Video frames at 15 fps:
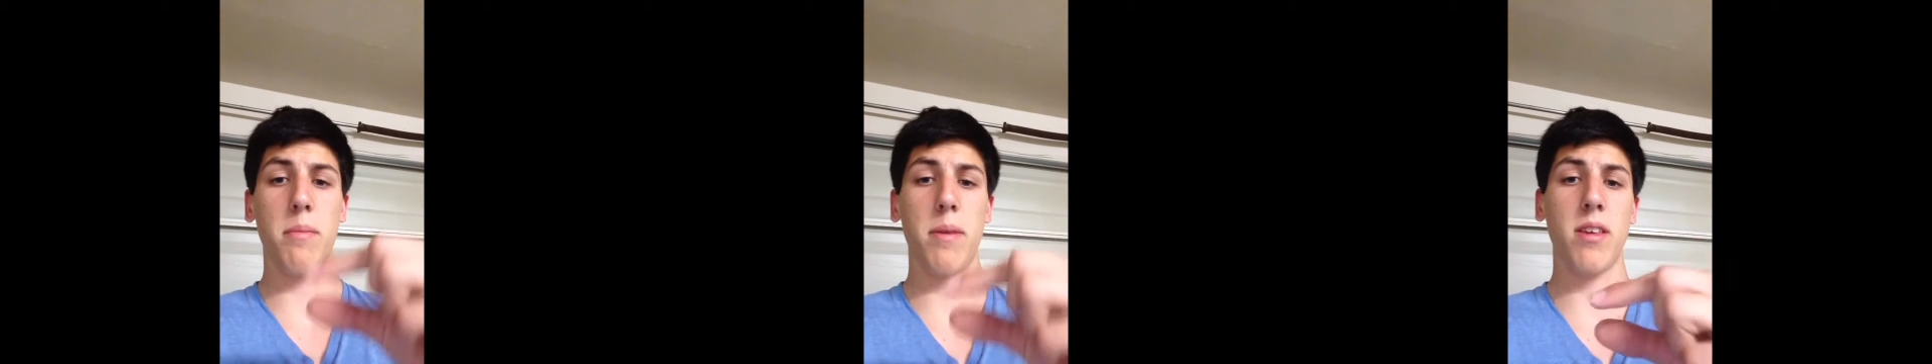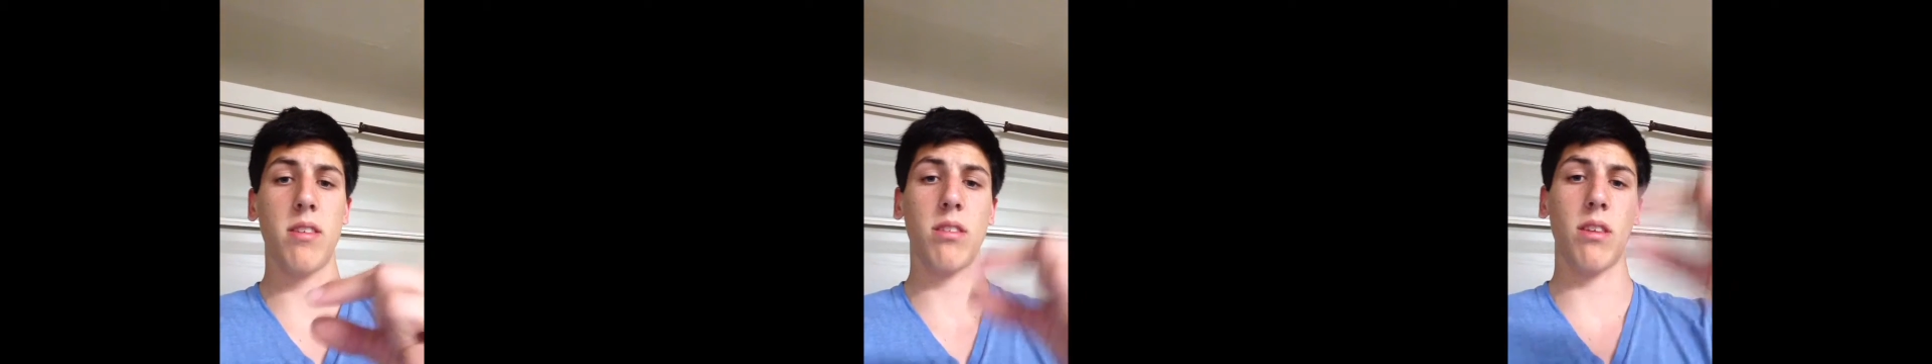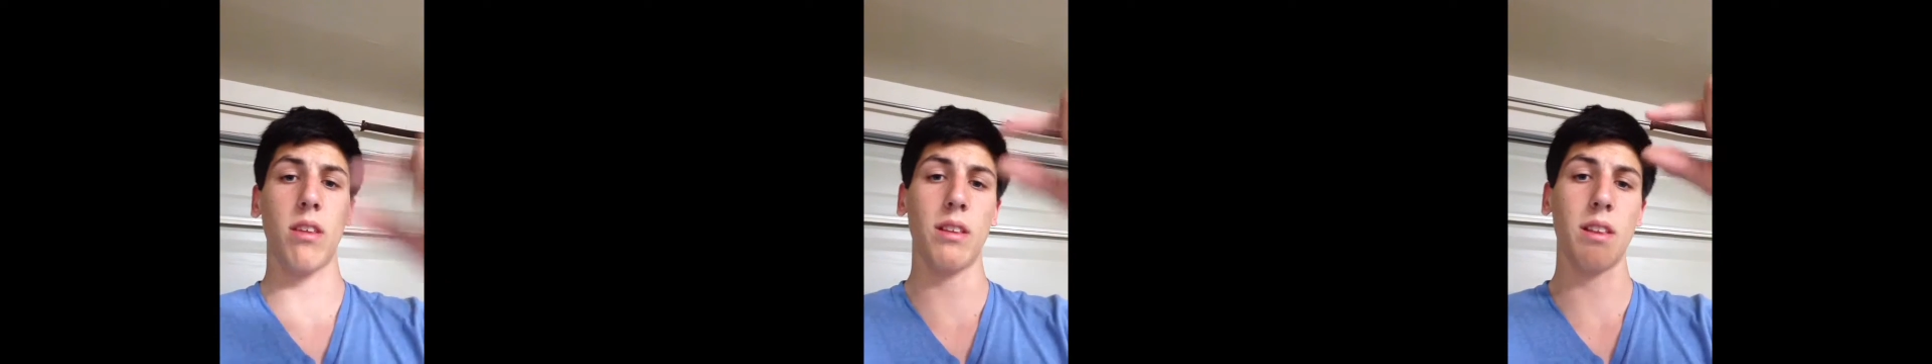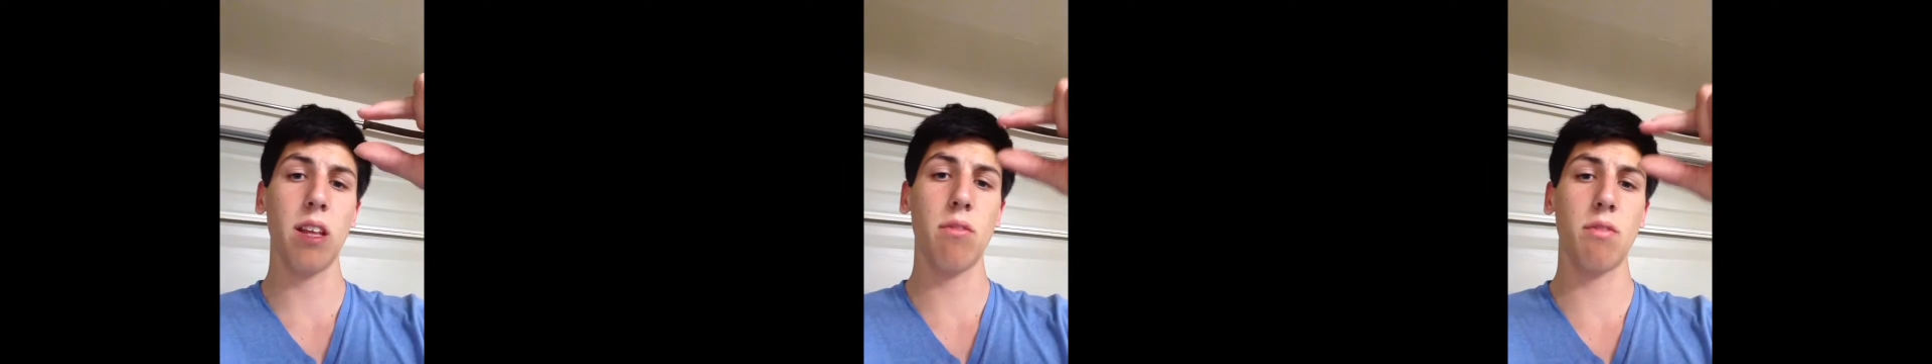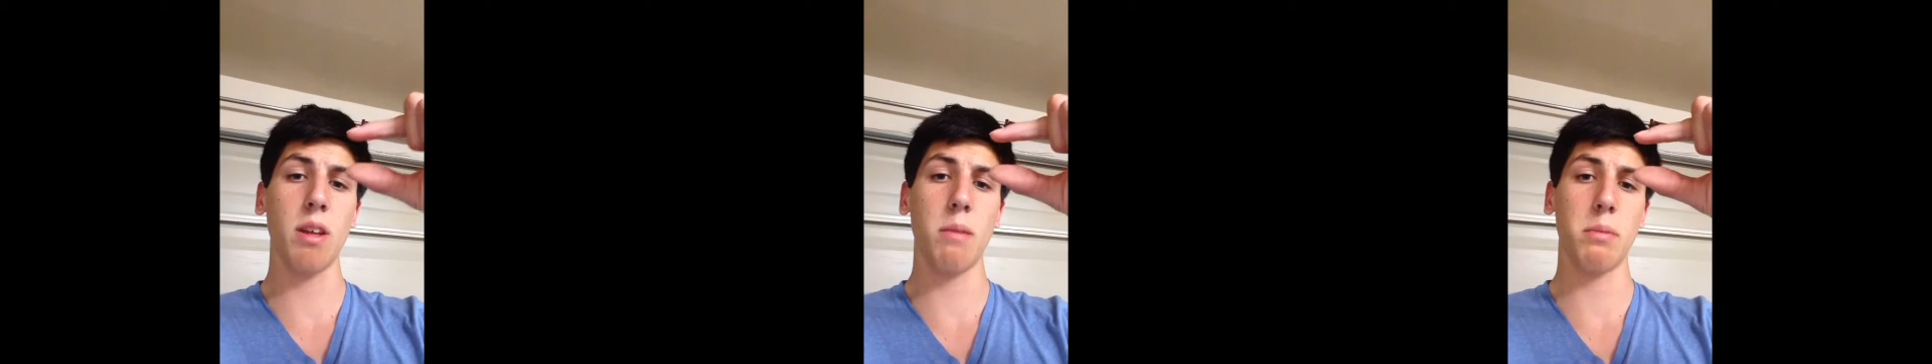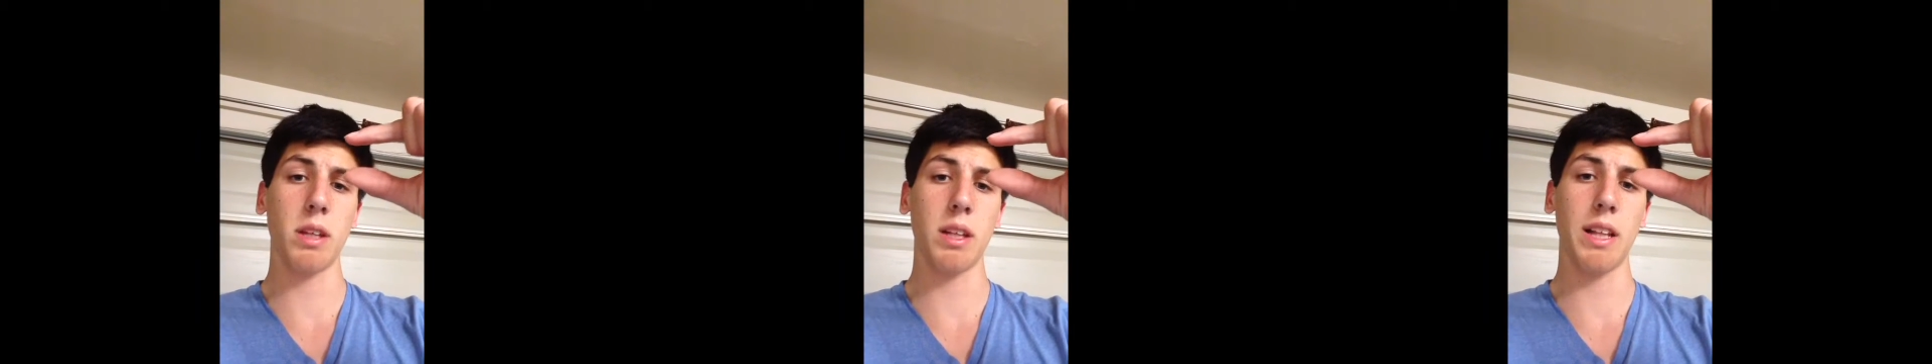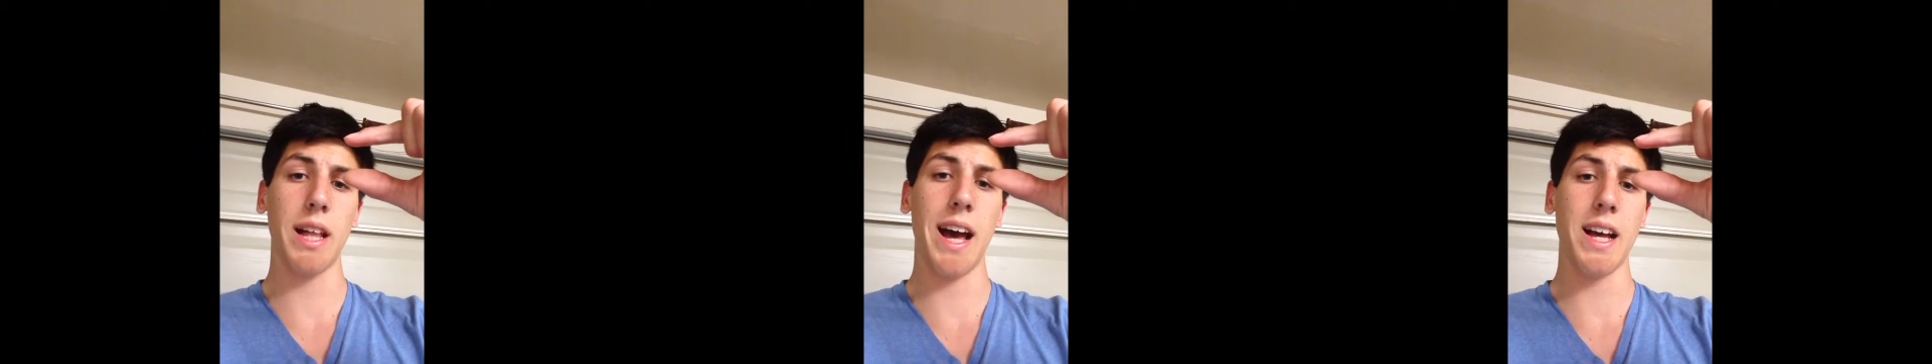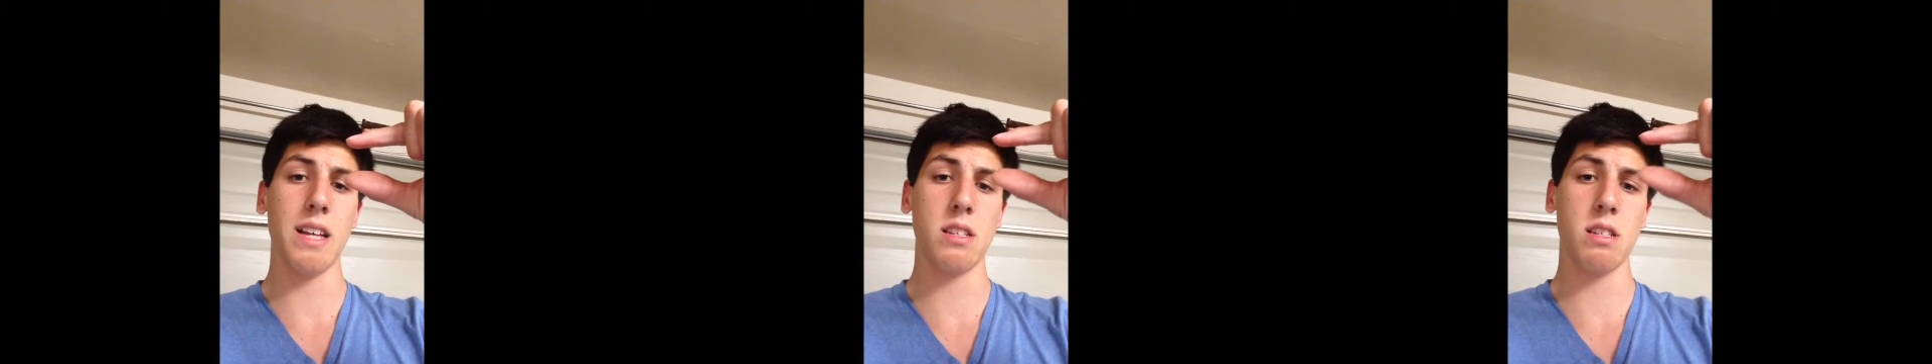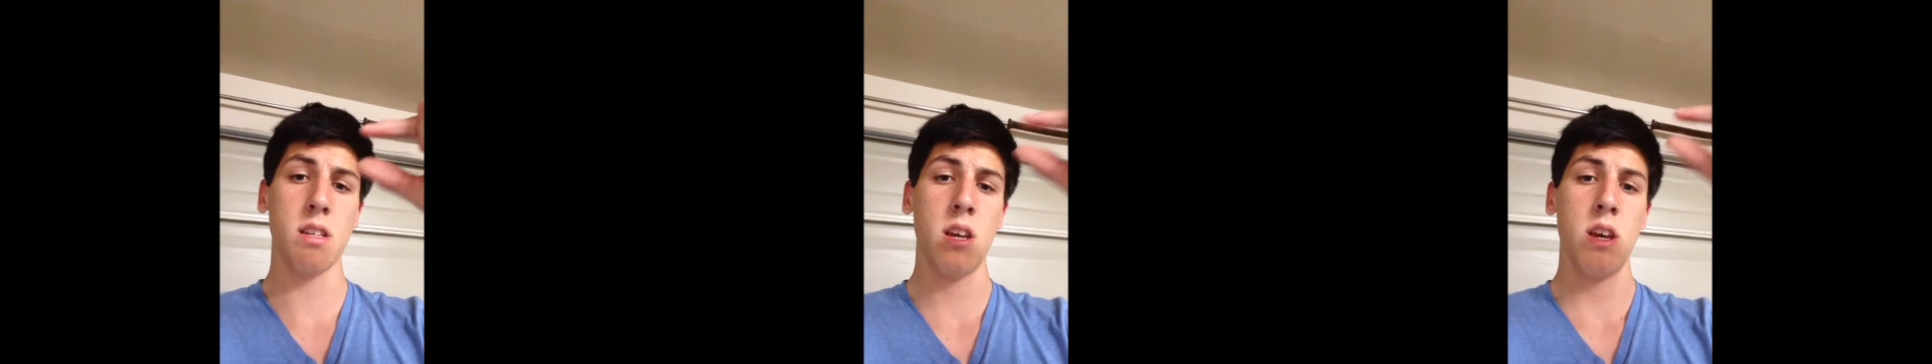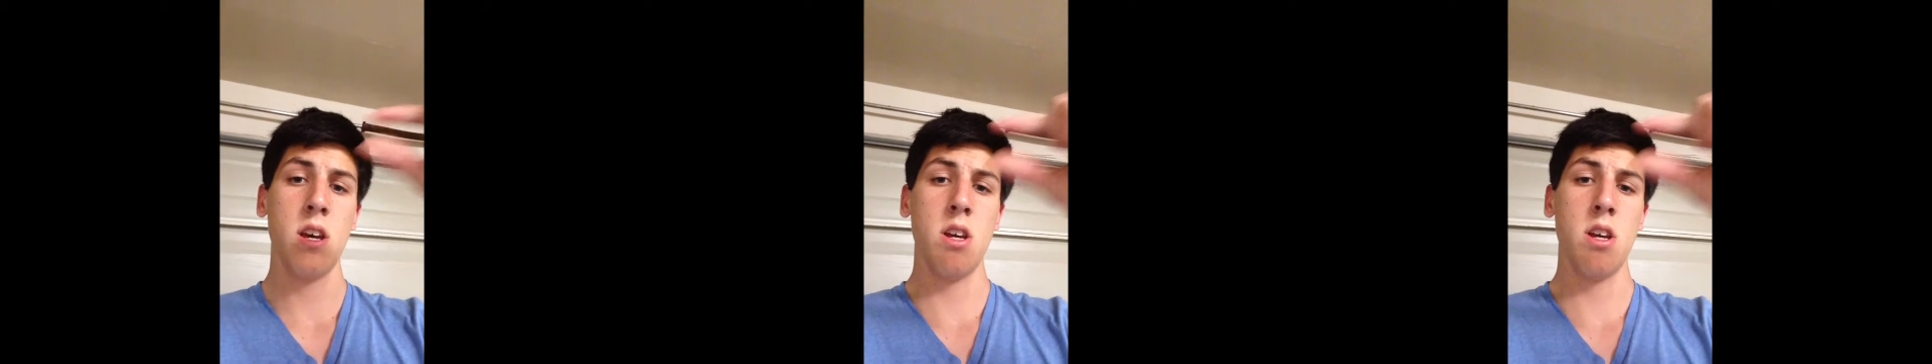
basically lift up the glass